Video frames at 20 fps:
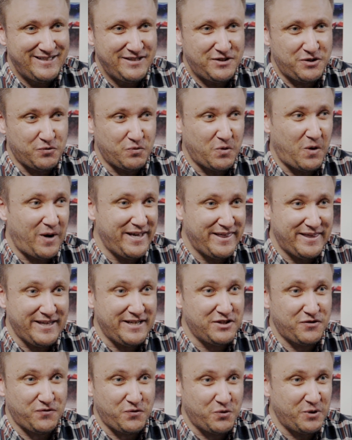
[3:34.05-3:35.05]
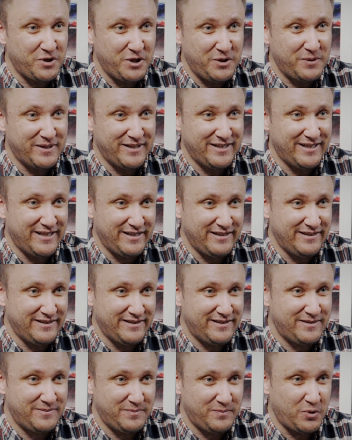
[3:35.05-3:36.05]
to write things for you
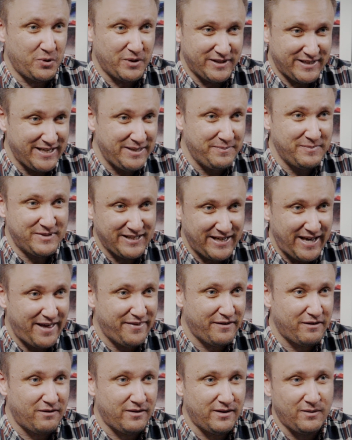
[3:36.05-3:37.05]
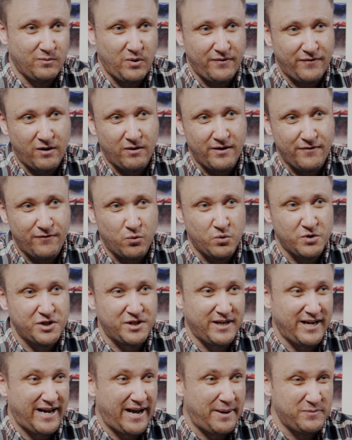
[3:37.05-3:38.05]
and put a team together. And we're very
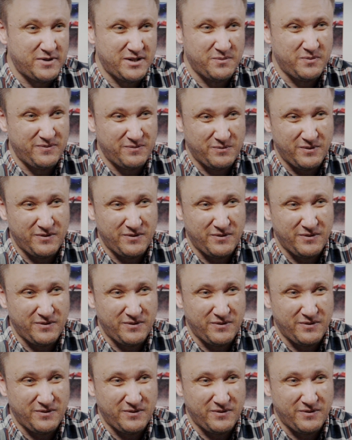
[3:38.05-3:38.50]
fortunate at Hampton.